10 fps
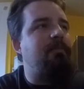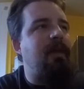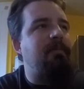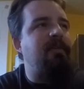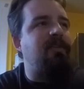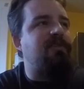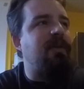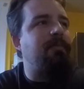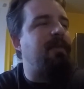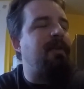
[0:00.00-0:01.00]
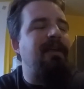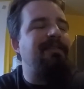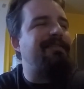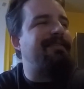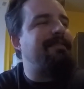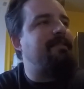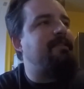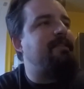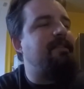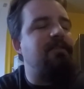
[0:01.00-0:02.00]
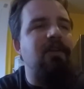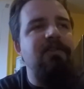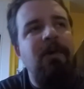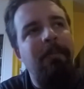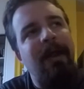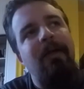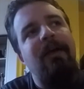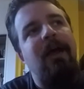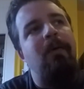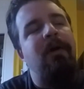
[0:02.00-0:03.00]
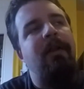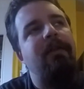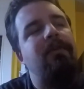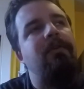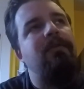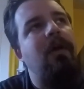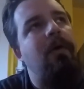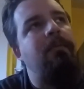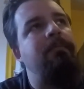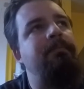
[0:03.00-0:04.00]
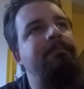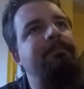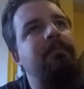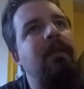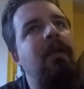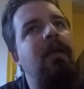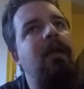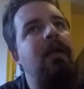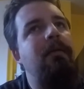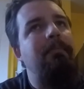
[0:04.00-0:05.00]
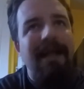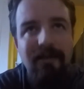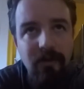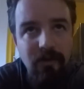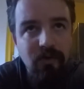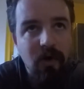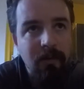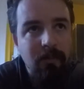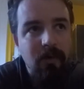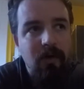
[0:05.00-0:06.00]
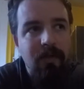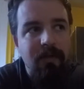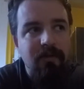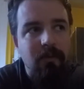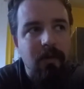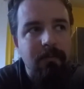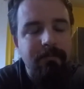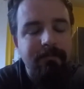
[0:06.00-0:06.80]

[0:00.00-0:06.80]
Maybe there's something it's not jumping out like I wanted it to. So back to the drawing board on this one.